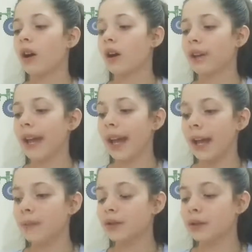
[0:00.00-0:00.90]
Are they
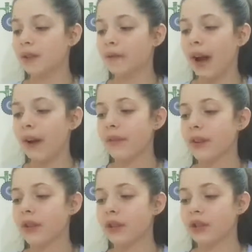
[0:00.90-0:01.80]
able to
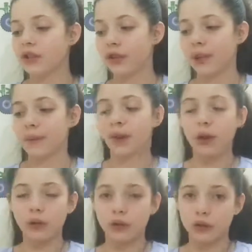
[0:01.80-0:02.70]
survive in the extreme
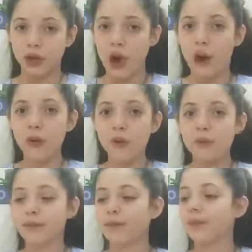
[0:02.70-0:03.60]
cold
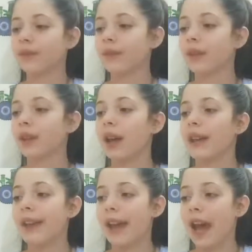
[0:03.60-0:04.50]
snow?
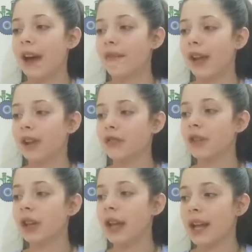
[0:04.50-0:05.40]
They have
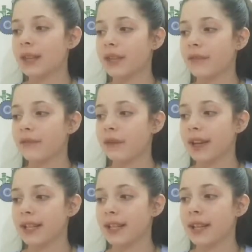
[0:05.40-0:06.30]
natural
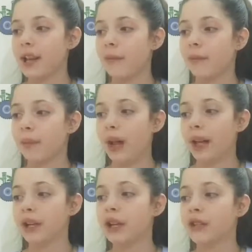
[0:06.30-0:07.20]
antifreeze in their
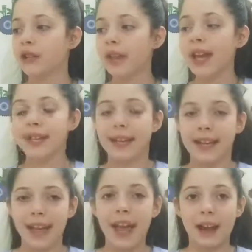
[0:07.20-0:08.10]
blood, so yes,
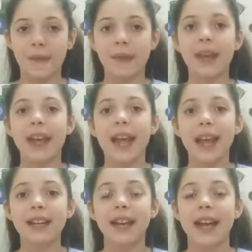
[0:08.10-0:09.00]
they can.
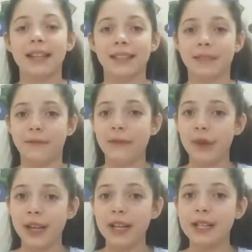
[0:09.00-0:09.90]
And
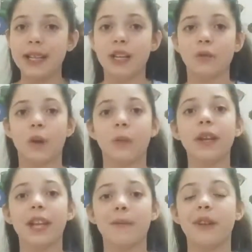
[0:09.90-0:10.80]
antifreeze is what
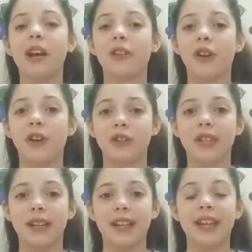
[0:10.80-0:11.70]
we keep in our car so
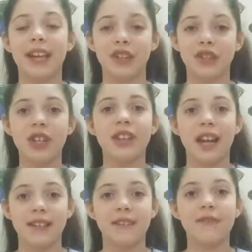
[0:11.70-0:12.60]
that the engine
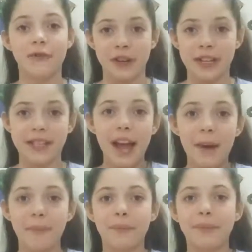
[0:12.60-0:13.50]
doesn't freeze
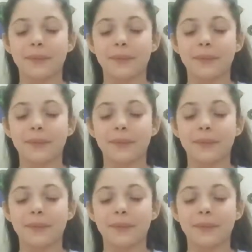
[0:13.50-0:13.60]
up.